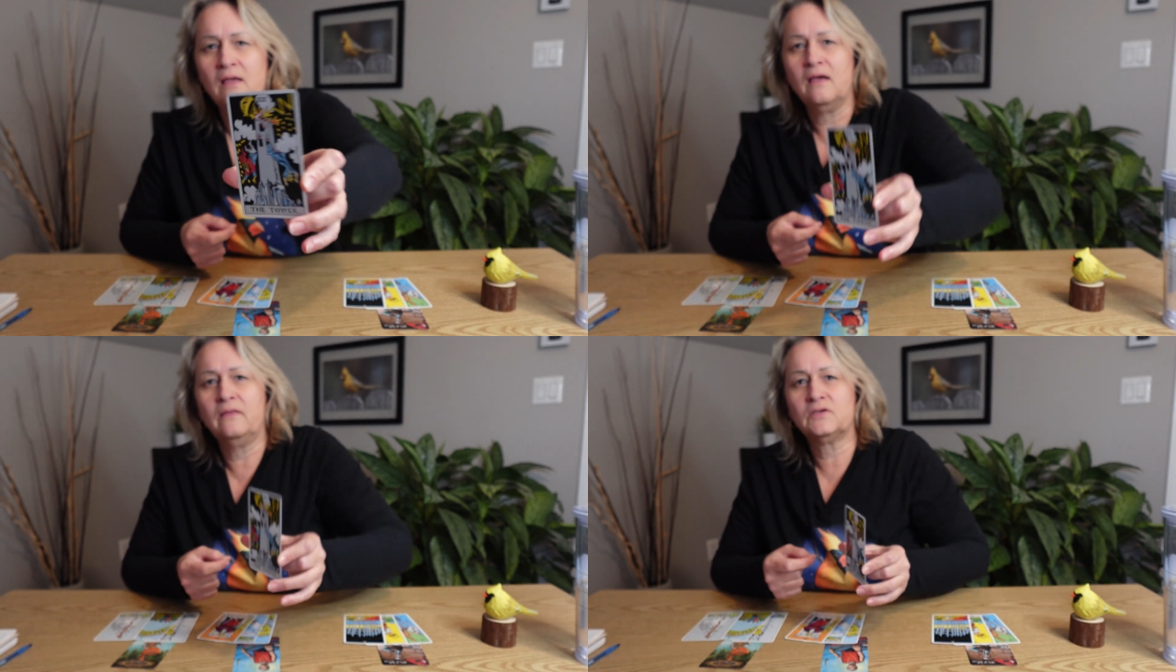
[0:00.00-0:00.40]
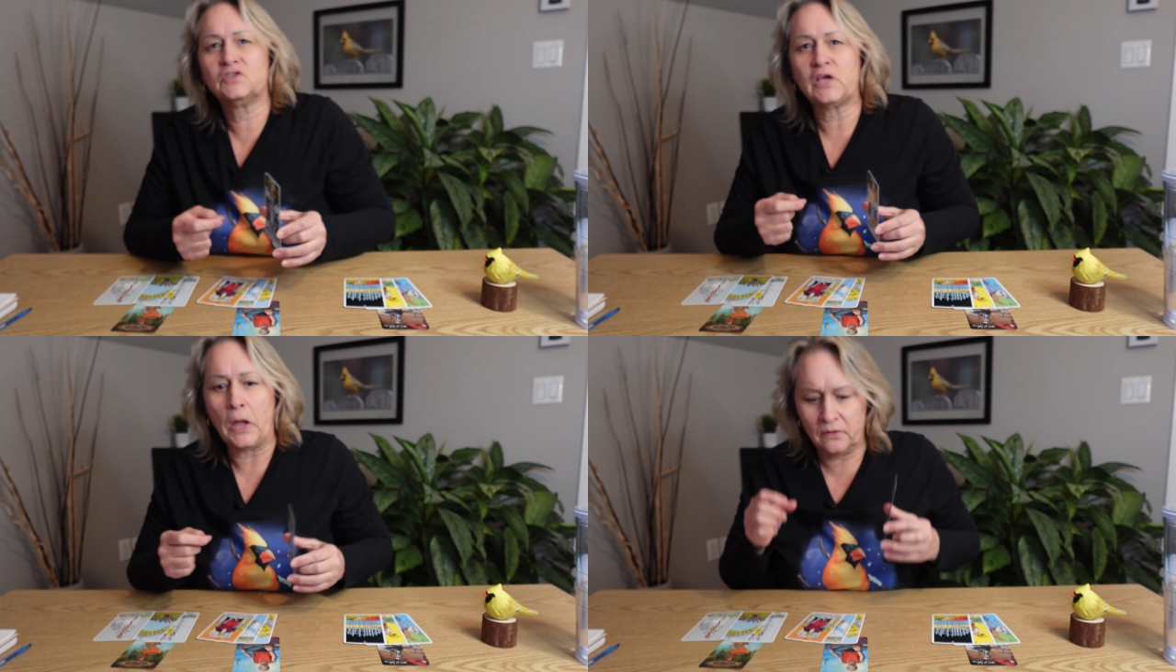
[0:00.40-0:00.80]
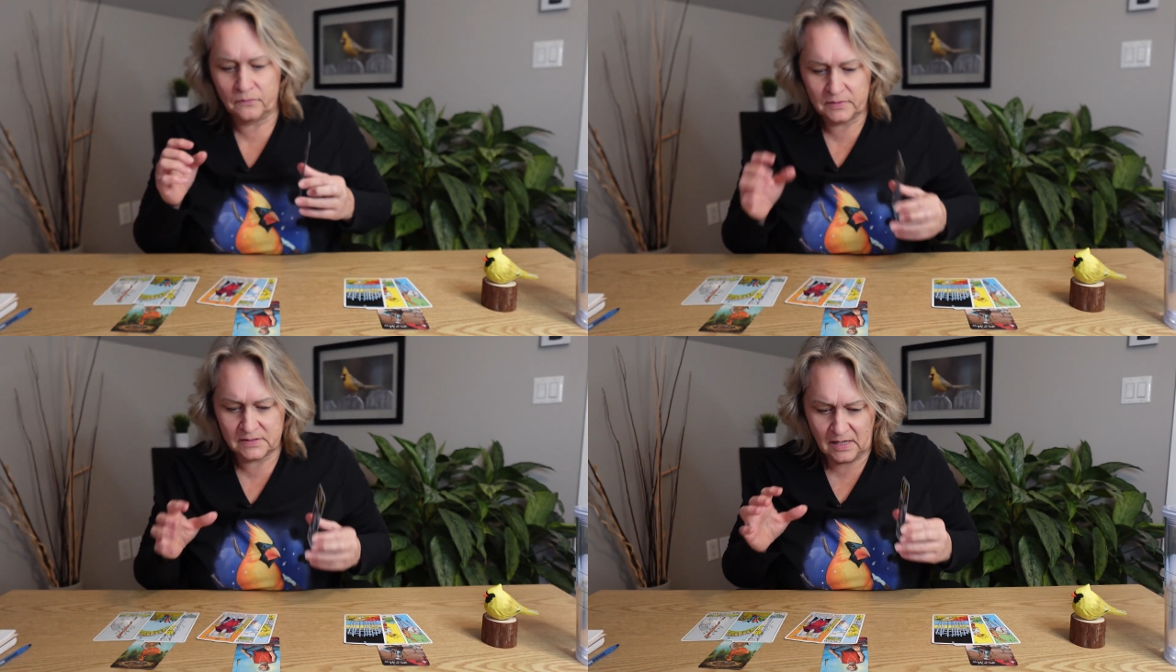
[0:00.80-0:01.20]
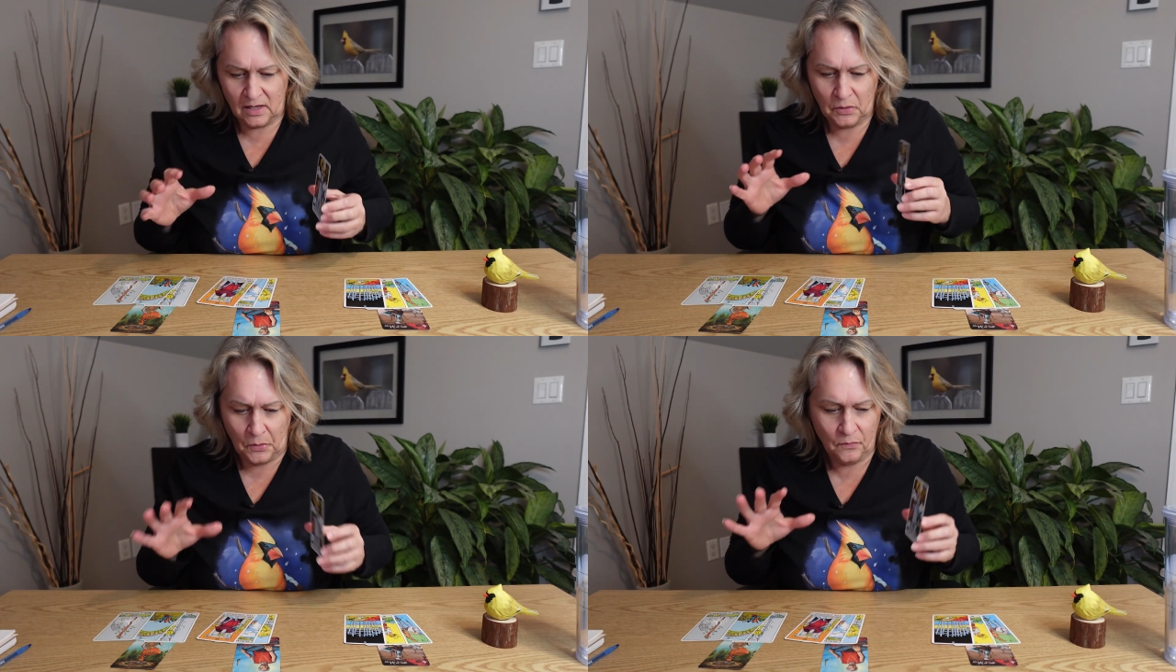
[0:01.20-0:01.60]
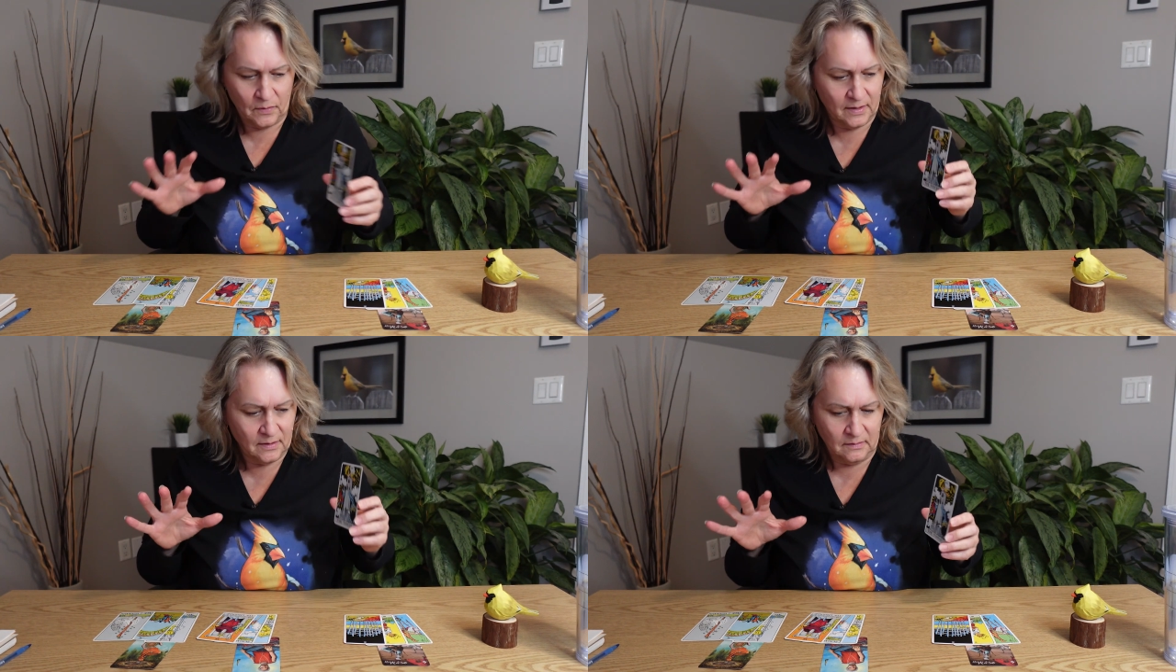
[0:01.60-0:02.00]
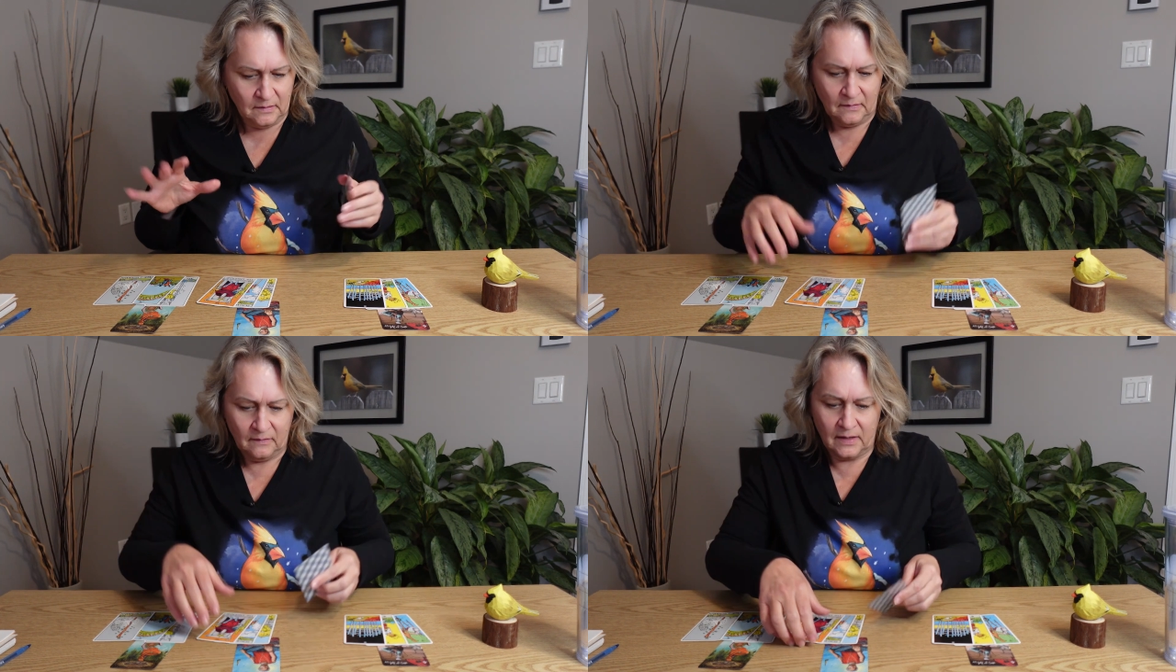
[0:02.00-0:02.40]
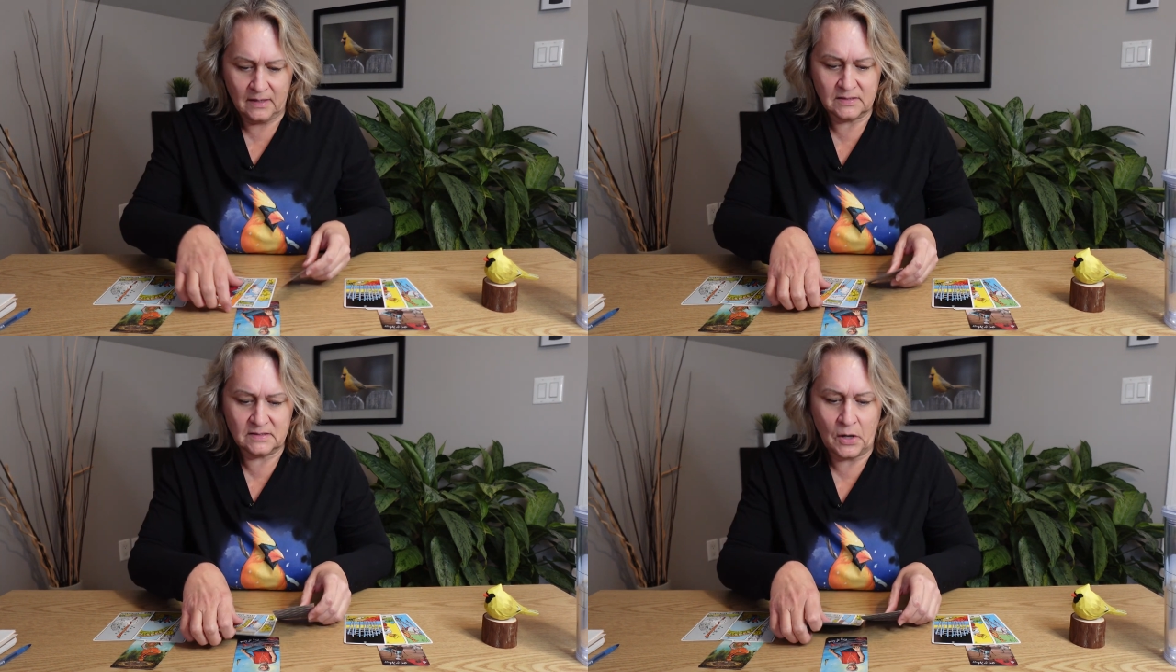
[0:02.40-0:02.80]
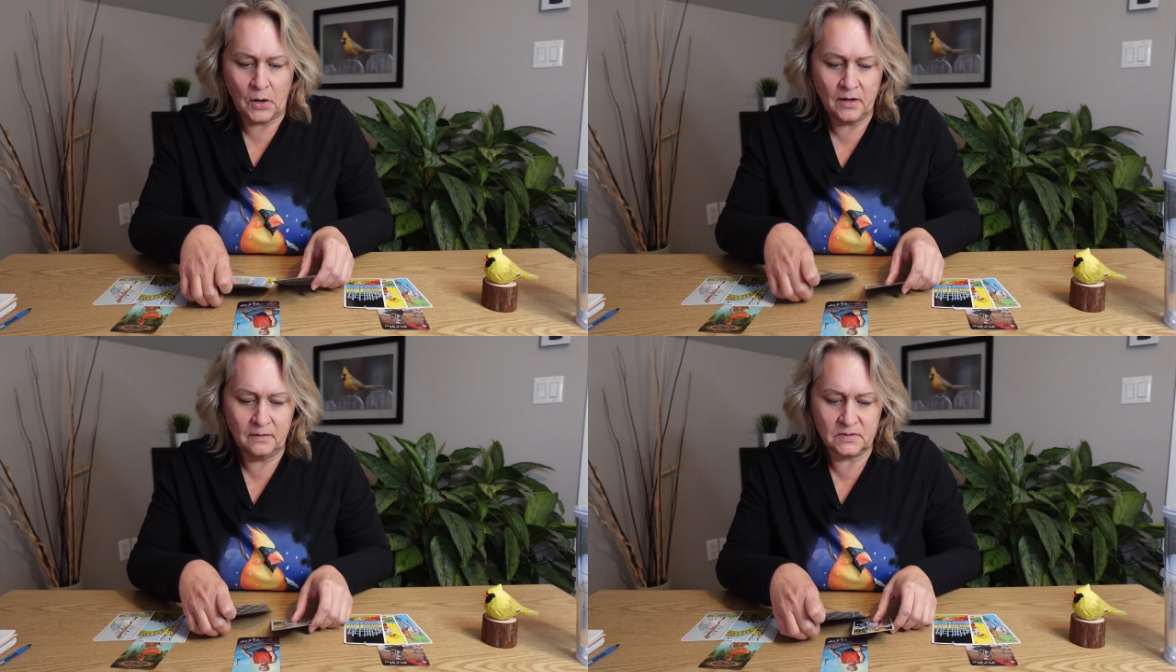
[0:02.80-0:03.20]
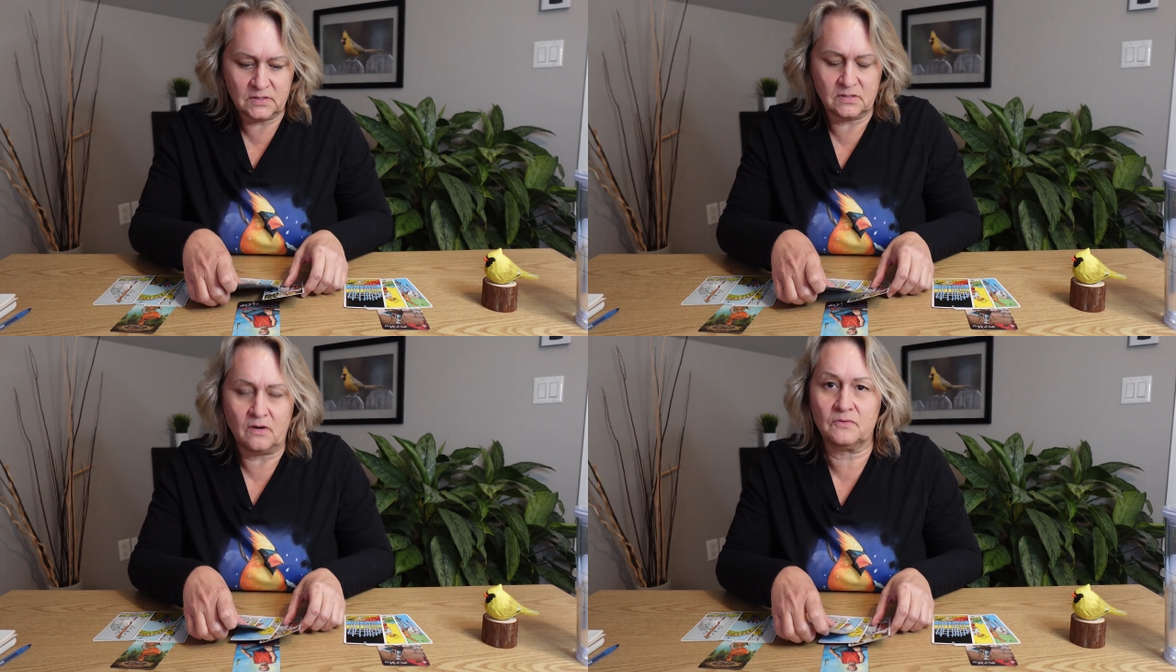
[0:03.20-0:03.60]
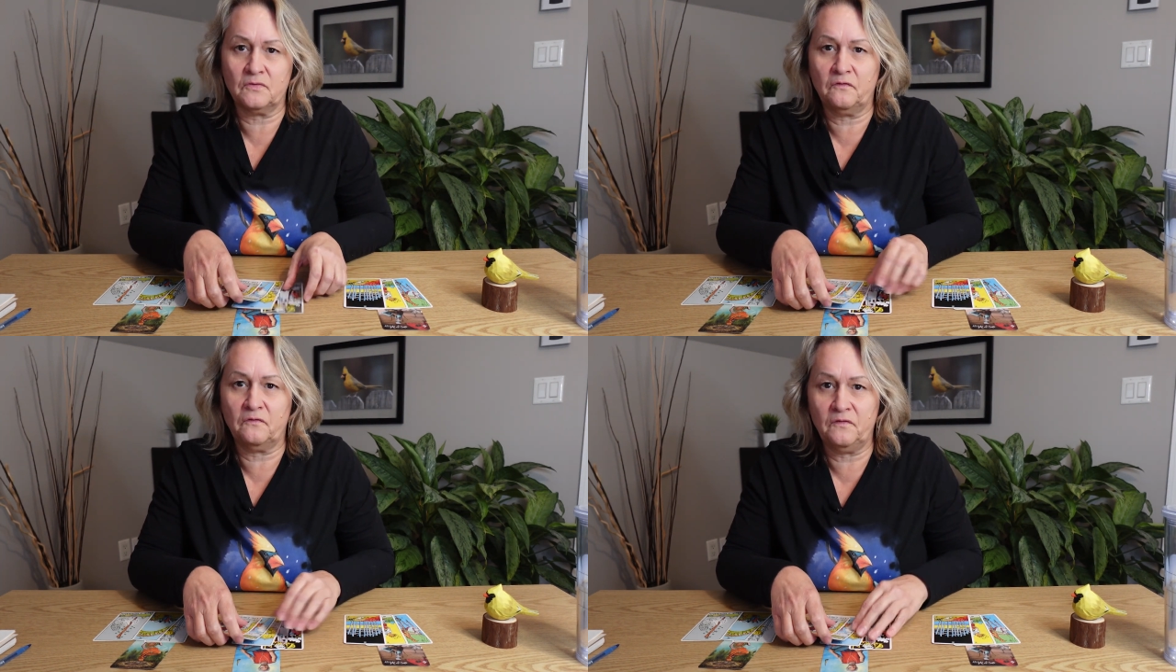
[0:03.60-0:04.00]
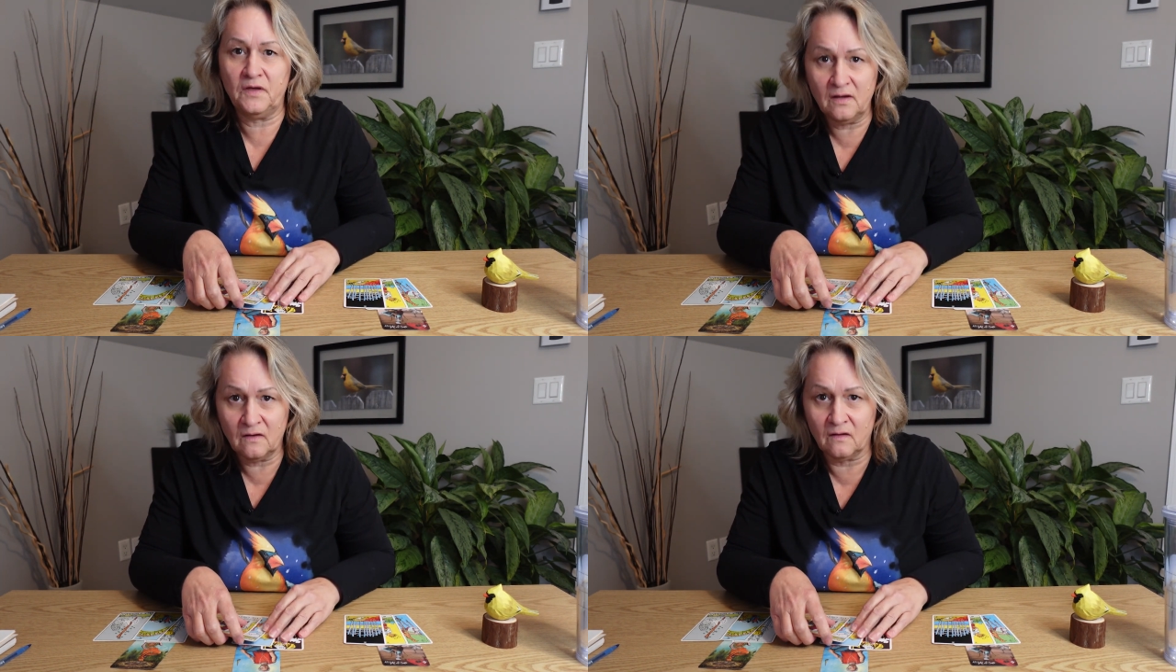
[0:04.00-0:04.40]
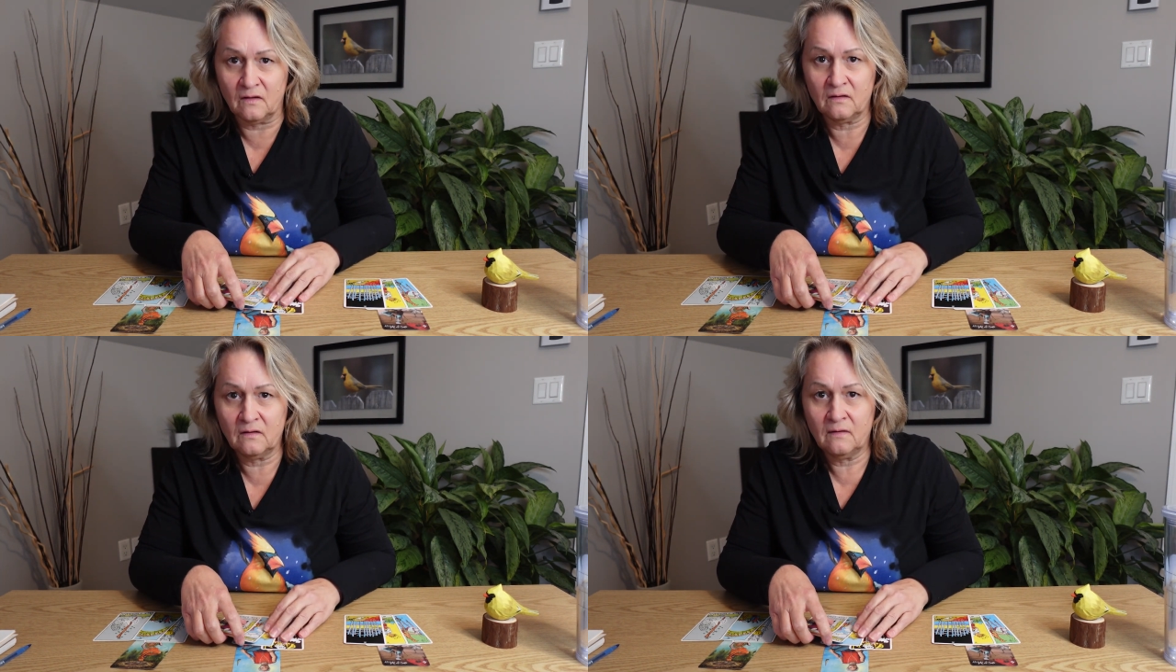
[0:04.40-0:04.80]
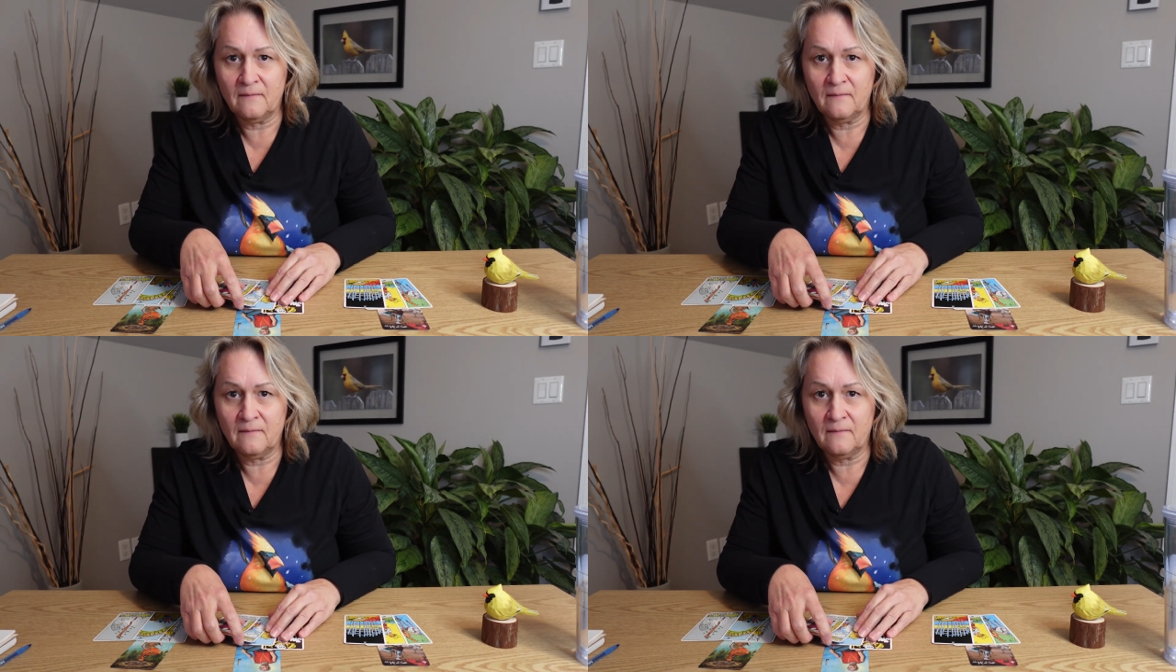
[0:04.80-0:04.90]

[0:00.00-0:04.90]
And the shadow is saying, you know what? Like, it's time to start to feel.